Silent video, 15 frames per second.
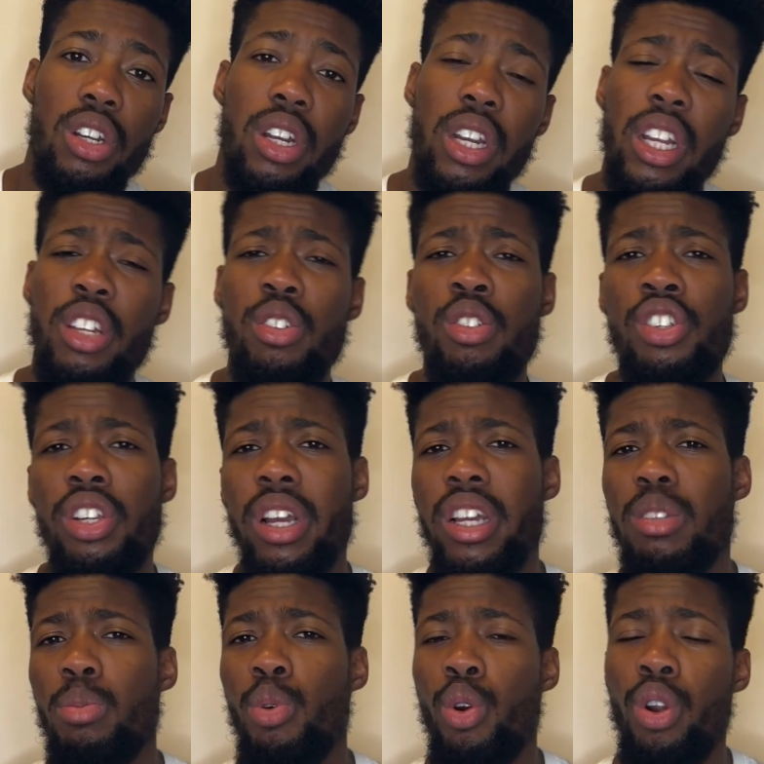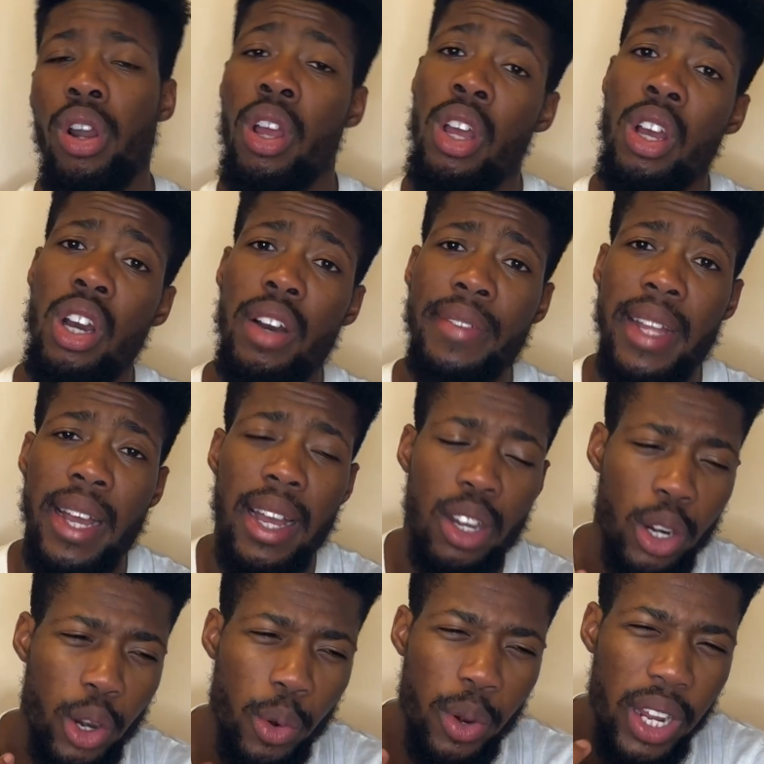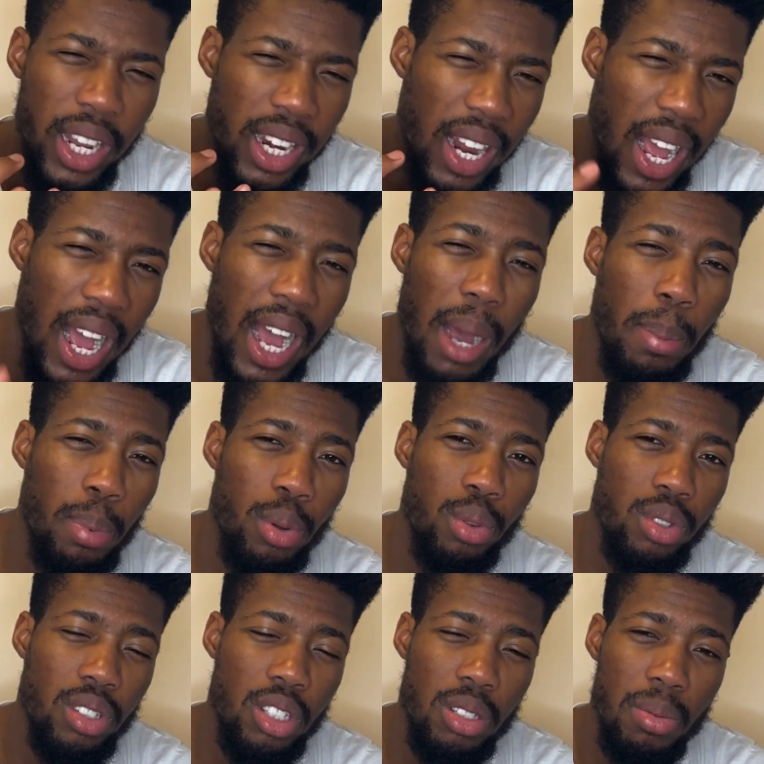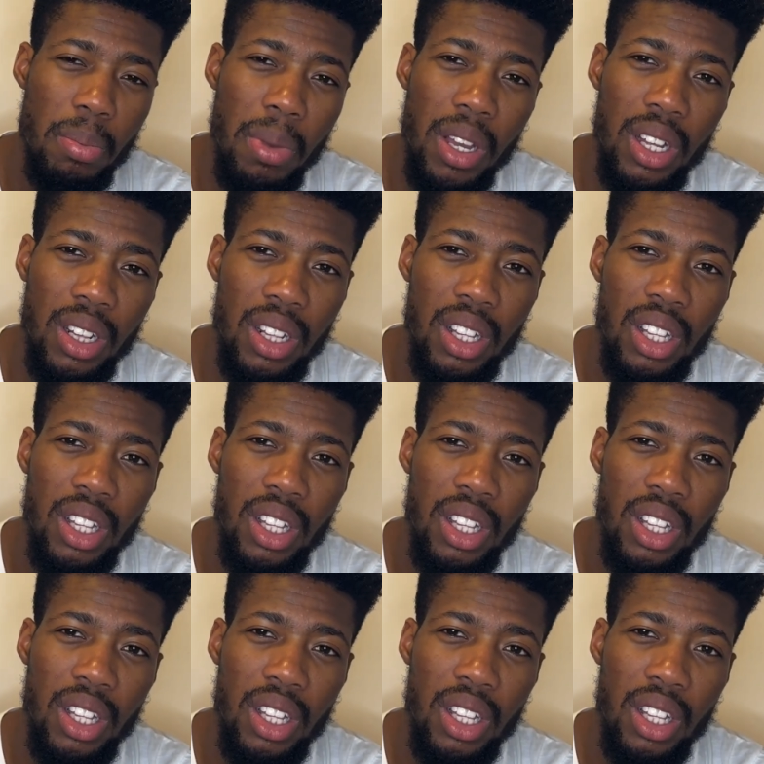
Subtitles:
And angel share has more of that green apple smell